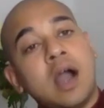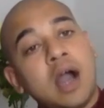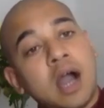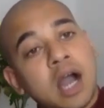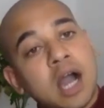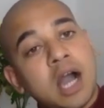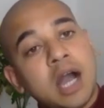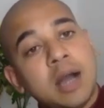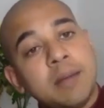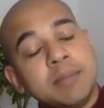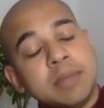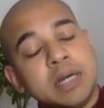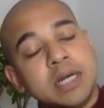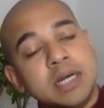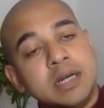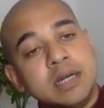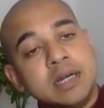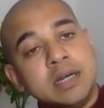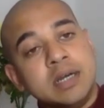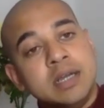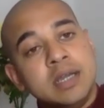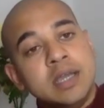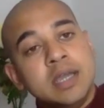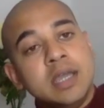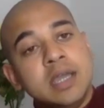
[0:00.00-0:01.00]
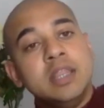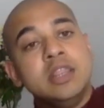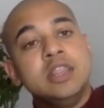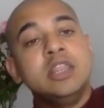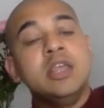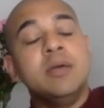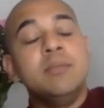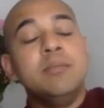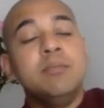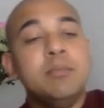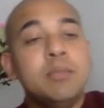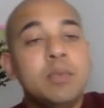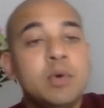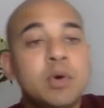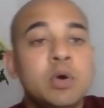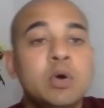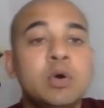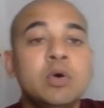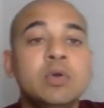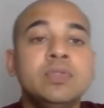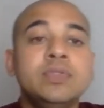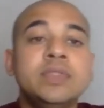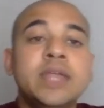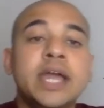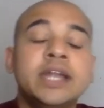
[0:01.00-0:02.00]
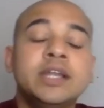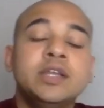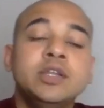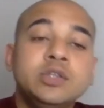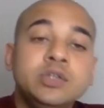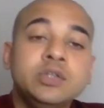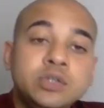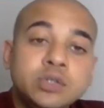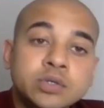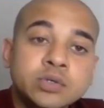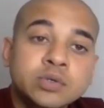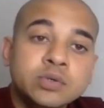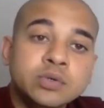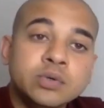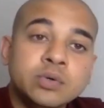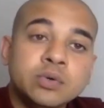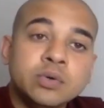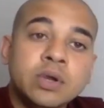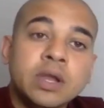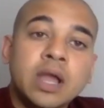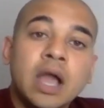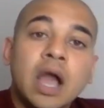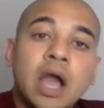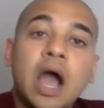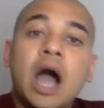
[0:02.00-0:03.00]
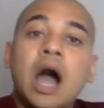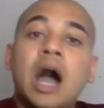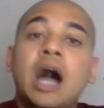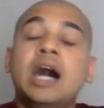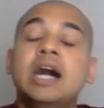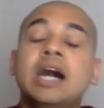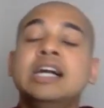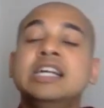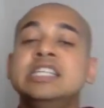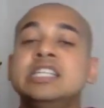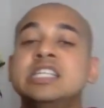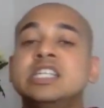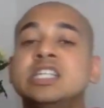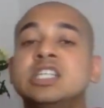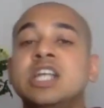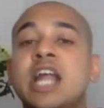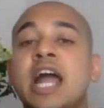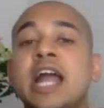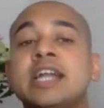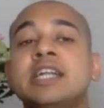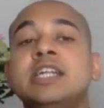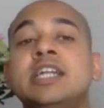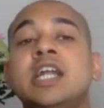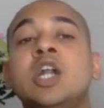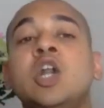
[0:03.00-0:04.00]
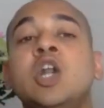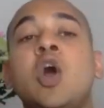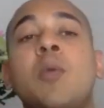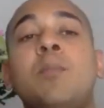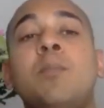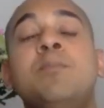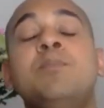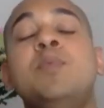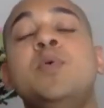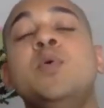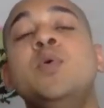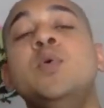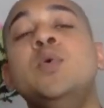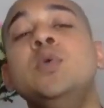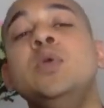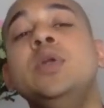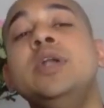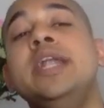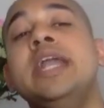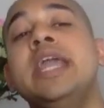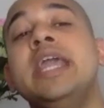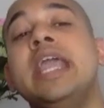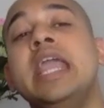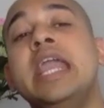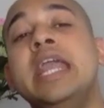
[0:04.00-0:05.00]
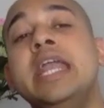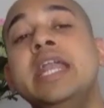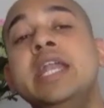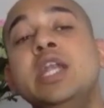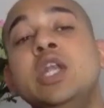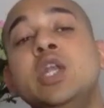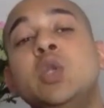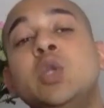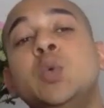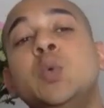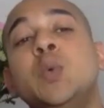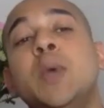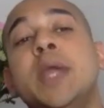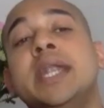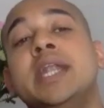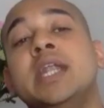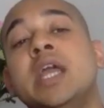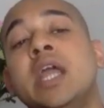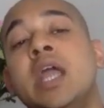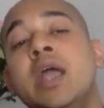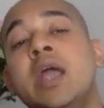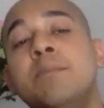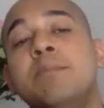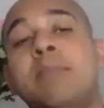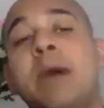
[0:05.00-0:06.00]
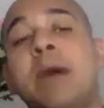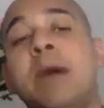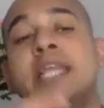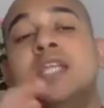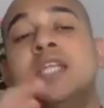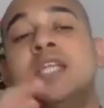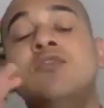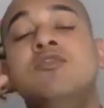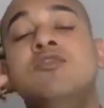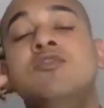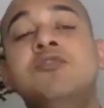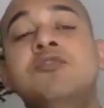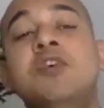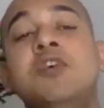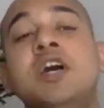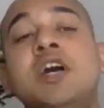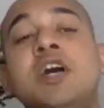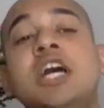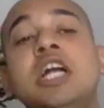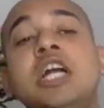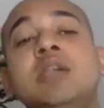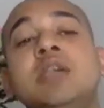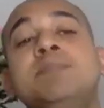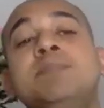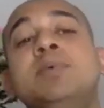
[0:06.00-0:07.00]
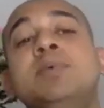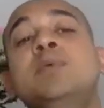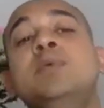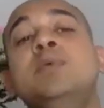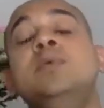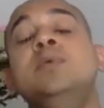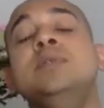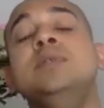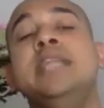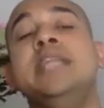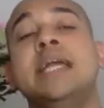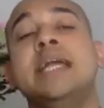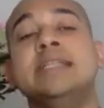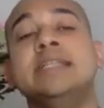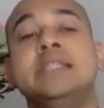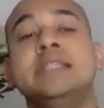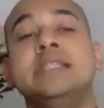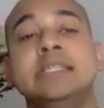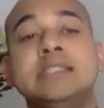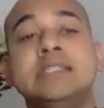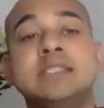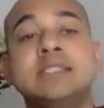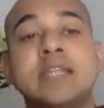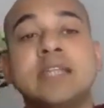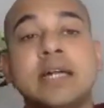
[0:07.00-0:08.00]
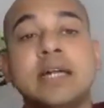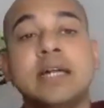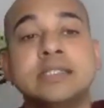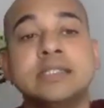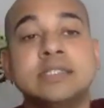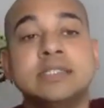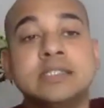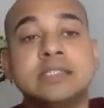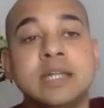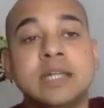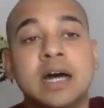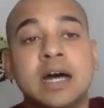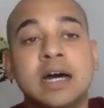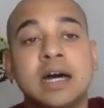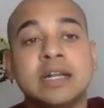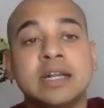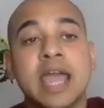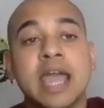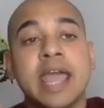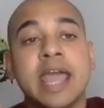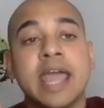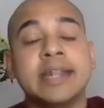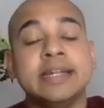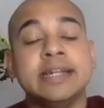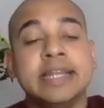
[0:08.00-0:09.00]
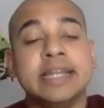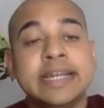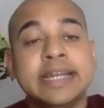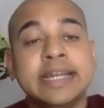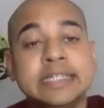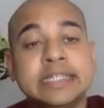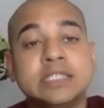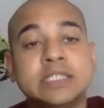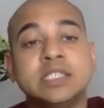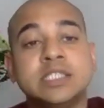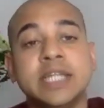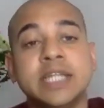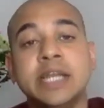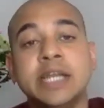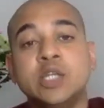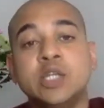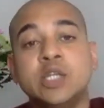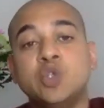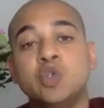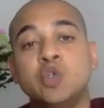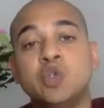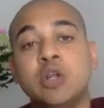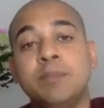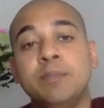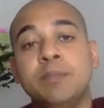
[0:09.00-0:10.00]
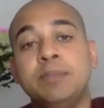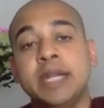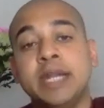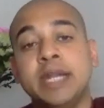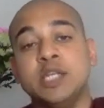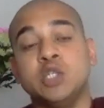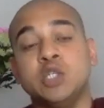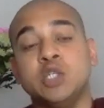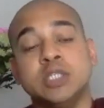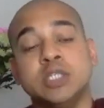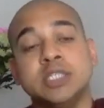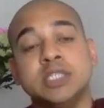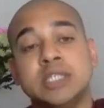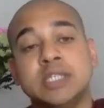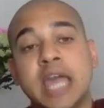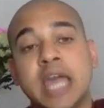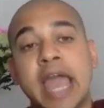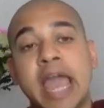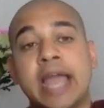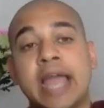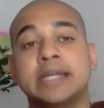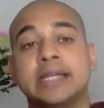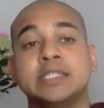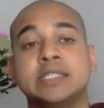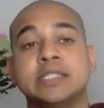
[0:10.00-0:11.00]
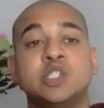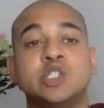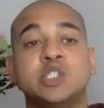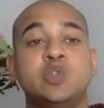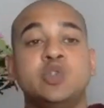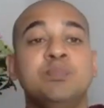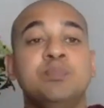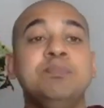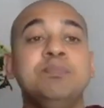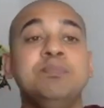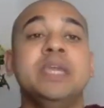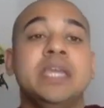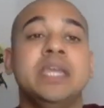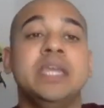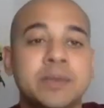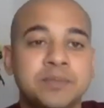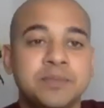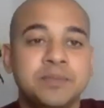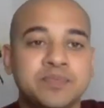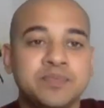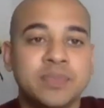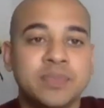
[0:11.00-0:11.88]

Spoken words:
karma, the more that you are attracted or pulled into it by the whirlpool that this samsara and its sensual pleasures acts to be.